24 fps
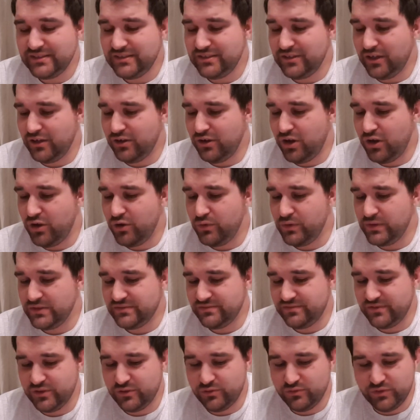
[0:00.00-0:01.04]
You know, I always
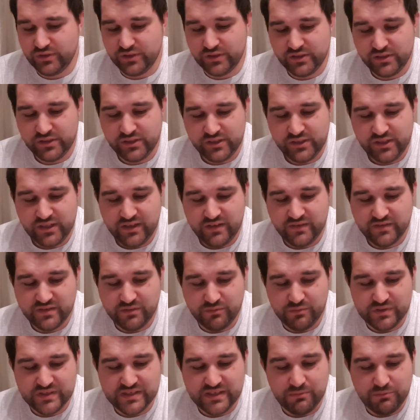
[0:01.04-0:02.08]
feel that if
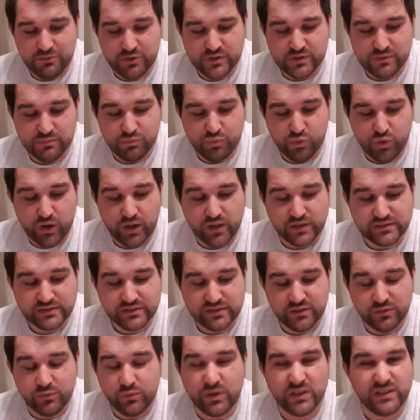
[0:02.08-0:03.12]
someone sends me some product,
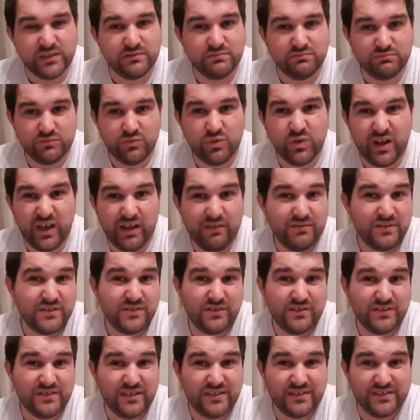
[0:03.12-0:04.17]
I want to
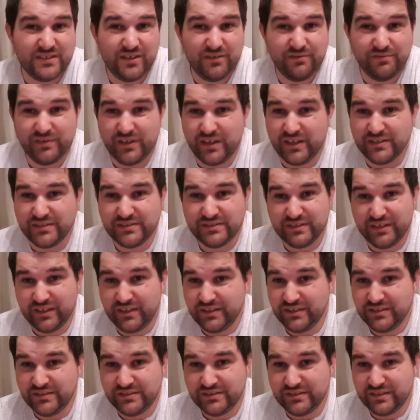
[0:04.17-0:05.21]
advertise their stuff first. So
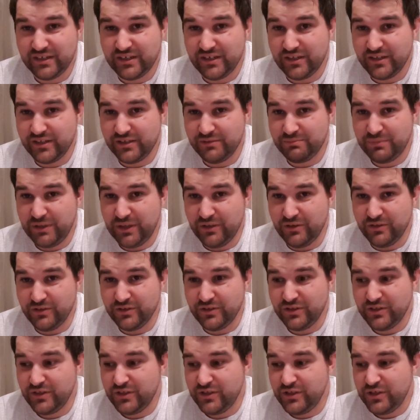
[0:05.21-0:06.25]
this is going to be
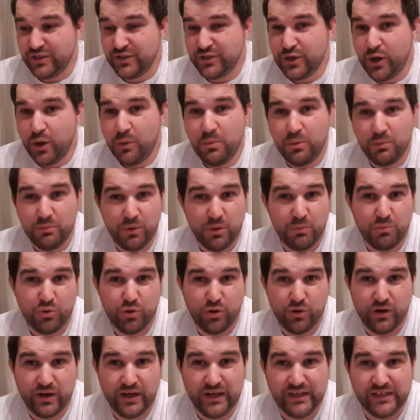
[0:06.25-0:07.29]
on top of my
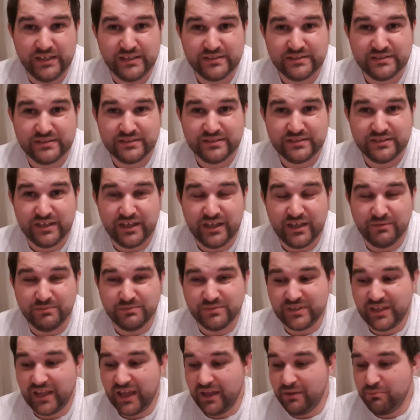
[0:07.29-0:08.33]
priority list
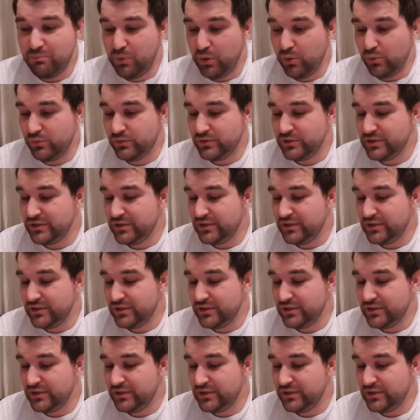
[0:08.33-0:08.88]
to get it built.